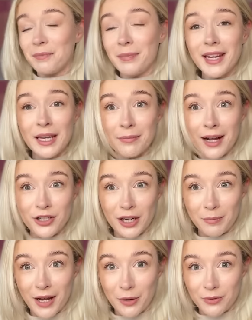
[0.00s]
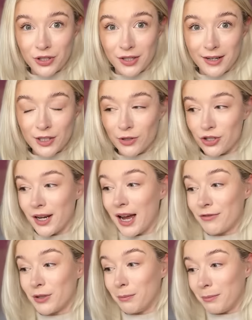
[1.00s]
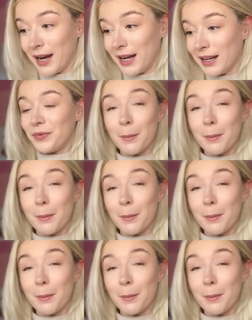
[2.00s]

making Magic pouches, which I have to make.